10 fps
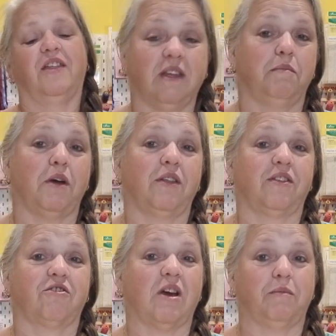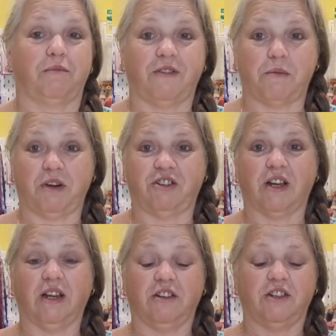They're both scrap fabric
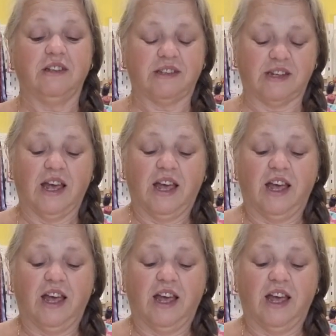challenges.